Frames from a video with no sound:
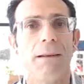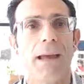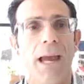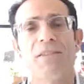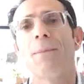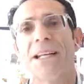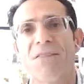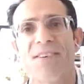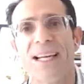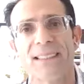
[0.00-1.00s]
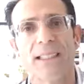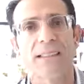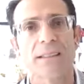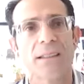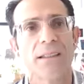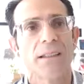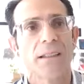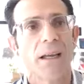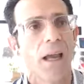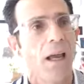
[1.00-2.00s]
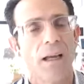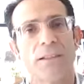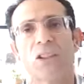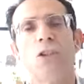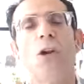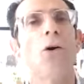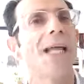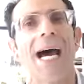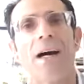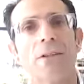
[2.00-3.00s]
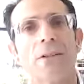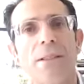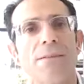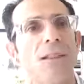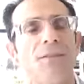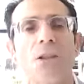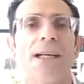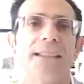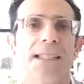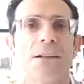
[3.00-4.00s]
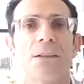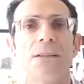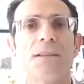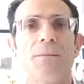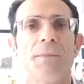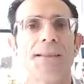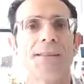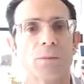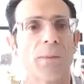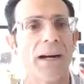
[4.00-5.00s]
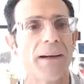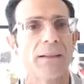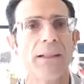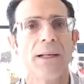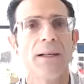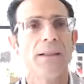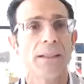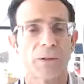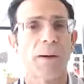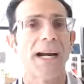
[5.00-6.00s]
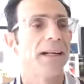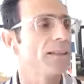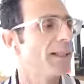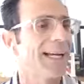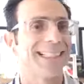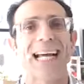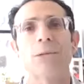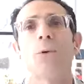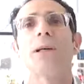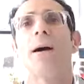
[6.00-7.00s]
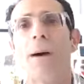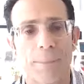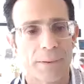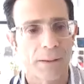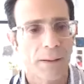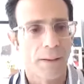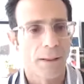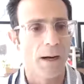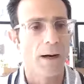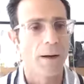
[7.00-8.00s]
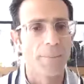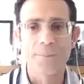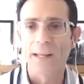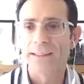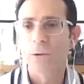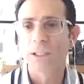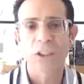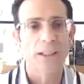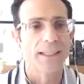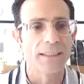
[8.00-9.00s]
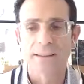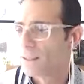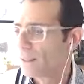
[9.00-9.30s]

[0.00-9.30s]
everybody faces. And there's no doubt, even if you guys hearing this and being inspired that will come up. And the question is,